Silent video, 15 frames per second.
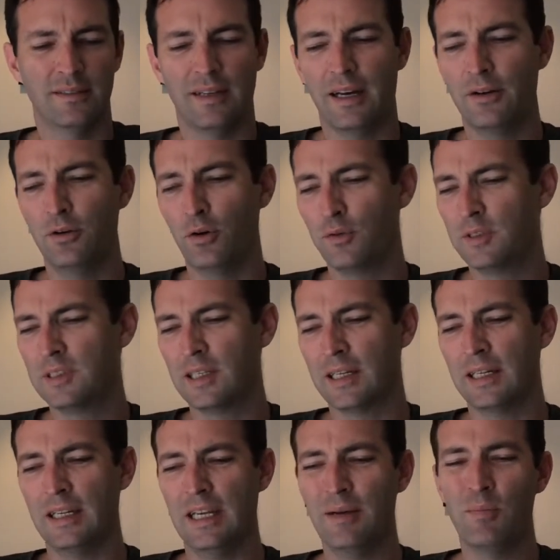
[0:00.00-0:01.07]
I don't know if it's like
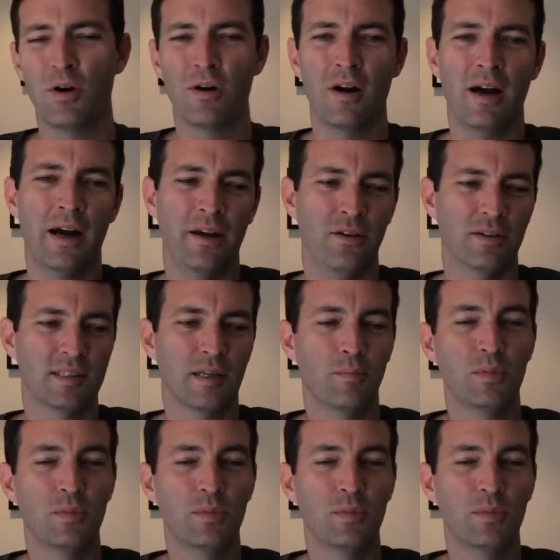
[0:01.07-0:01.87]
an MRI or some